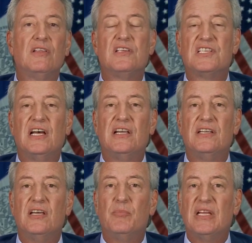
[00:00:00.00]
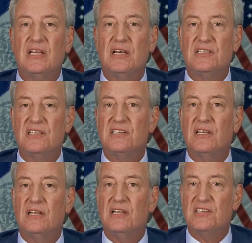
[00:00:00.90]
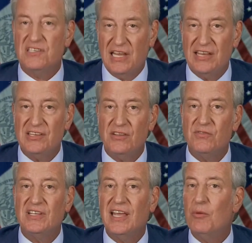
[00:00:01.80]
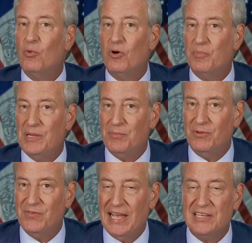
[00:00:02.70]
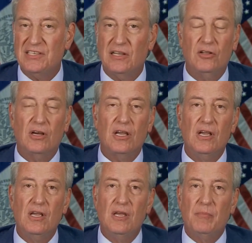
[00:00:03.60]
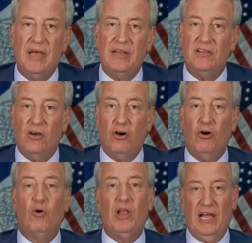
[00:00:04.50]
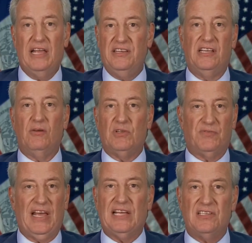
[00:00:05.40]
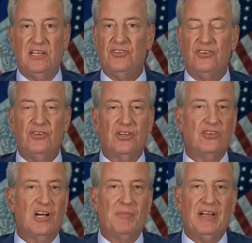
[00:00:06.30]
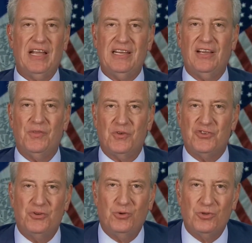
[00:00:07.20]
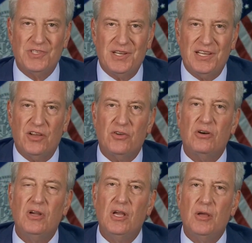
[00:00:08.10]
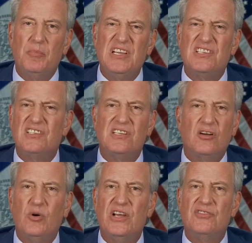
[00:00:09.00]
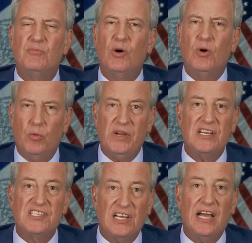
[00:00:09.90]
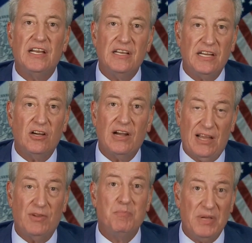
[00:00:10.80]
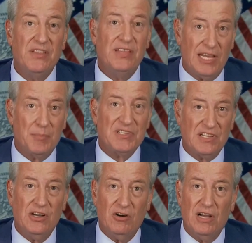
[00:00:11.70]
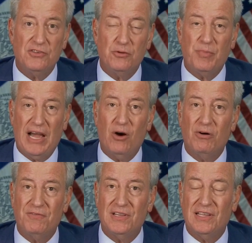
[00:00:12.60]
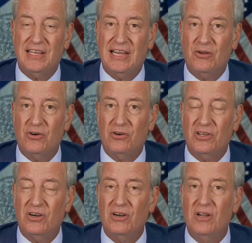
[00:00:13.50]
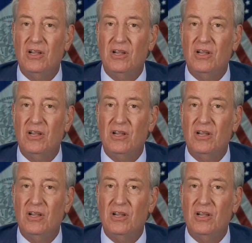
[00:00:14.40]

this idea because it's an incentive to get more people vaccinated. Look, Mehdi, the whole idea was vaccination. You can talk about any other tools, any other pieces of the equation, but what we decided here, having been the epicenter, as you powerfully laid out earlier,